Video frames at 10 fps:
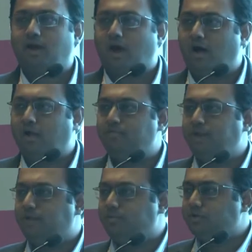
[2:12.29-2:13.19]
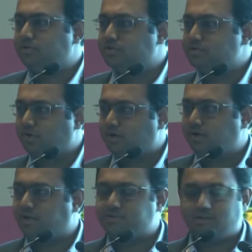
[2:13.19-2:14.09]
are available to the solar
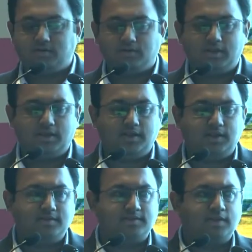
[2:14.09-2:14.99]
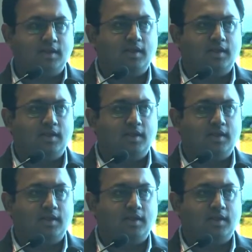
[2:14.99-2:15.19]
industry today is